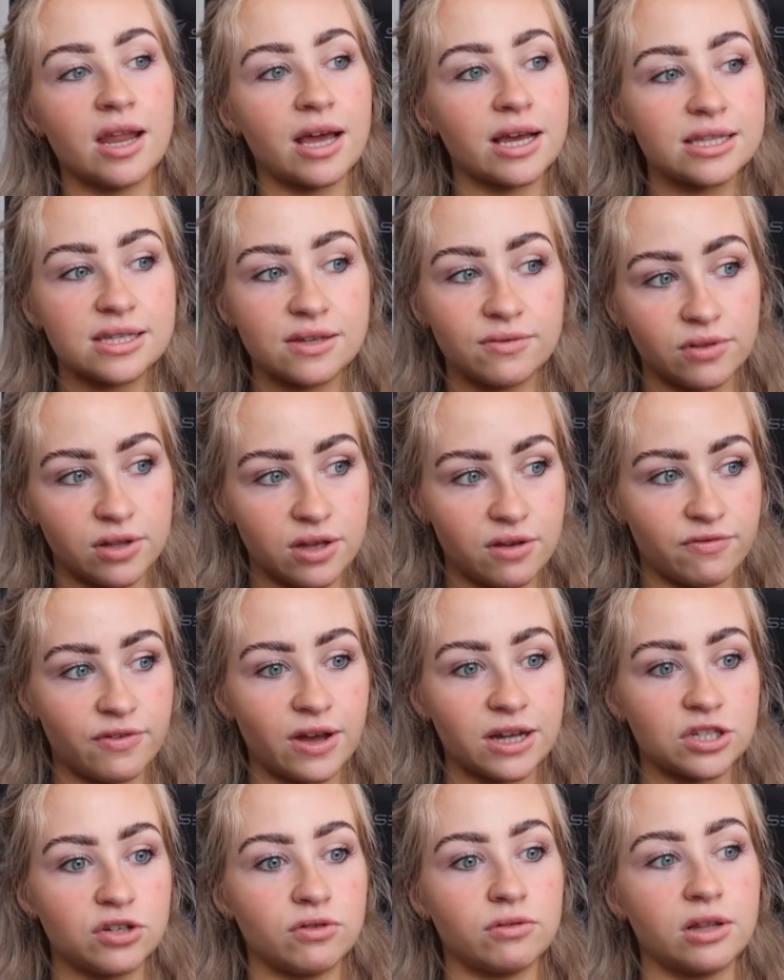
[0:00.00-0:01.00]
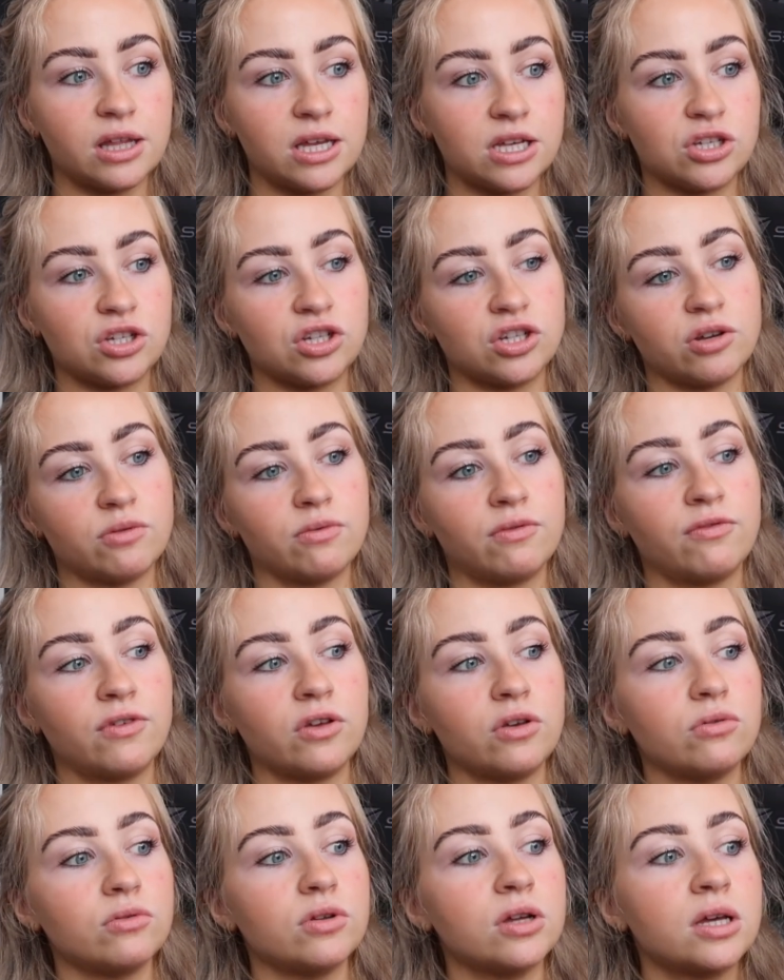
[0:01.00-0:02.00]
negatively affect your relationship with
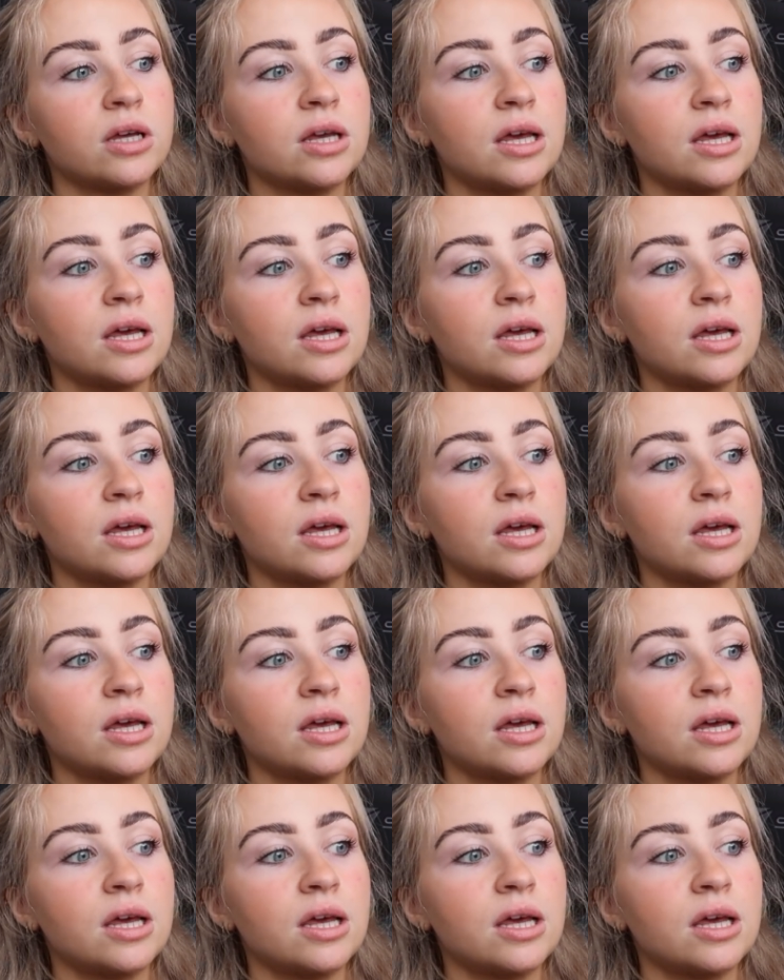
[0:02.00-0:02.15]
food,